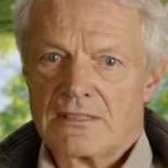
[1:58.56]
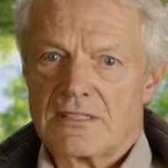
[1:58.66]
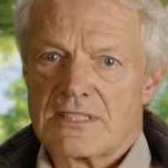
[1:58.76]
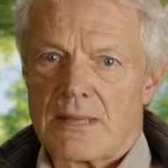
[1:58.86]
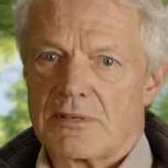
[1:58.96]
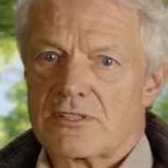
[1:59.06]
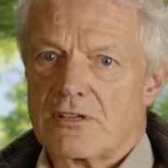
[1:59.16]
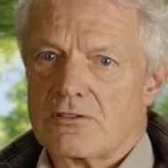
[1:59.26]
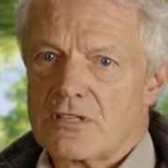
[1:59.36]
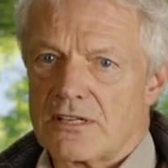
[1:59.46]
The stepping
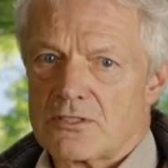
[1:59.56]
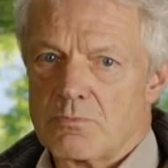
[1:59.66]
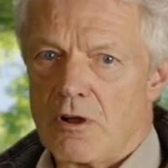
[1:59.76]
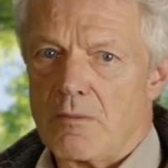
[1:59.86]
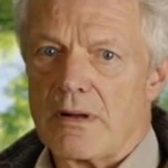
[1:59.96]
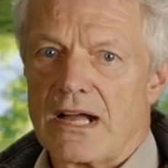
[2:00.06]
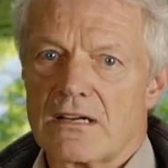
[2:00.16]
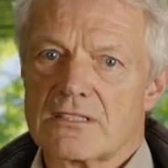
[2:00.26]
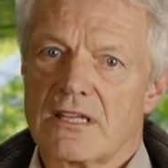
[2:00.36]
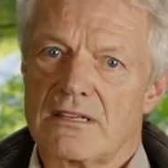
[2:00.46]
stones are the small
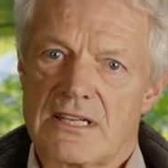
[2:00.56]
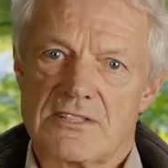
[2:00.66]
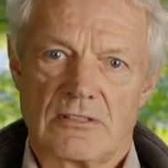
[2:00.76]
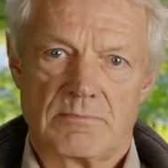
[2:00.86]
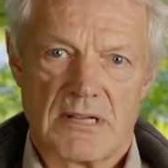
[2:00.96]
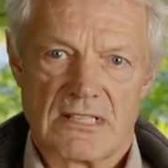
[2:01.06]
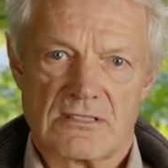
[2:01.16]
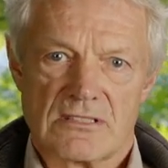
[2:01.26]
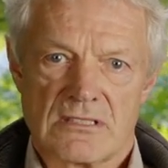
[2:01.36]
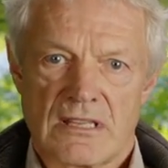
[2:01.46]
parks and natural
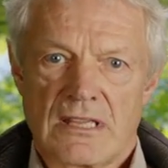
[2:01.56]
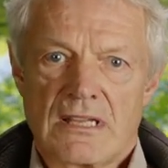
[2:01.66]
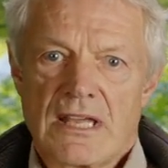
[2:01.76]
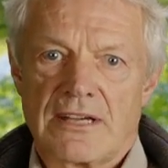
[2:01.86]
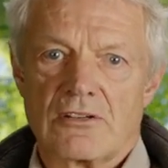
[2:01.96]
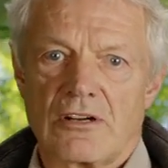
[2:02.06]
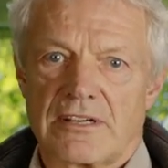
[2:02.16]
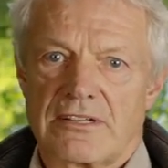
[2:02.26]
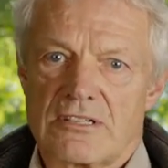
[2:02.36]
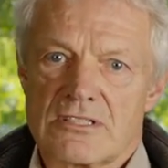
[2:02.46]
ponds, and the
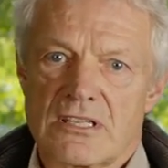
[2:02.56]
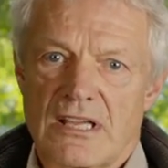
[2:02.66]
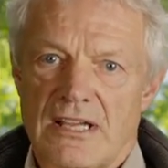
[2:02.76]
corridors